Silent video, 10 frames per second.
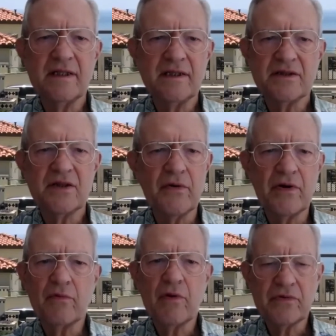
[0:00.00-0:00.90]
so he
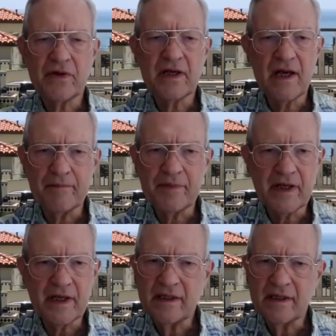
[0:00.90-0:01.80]
wrote the
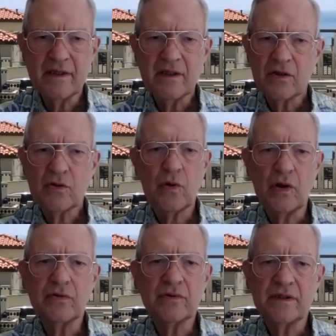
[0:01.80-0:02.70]
company,
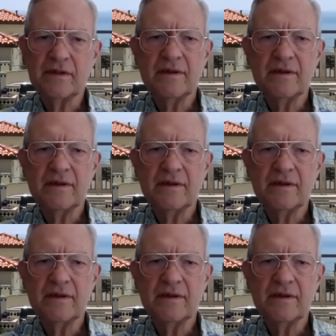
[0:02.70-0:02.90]
quote,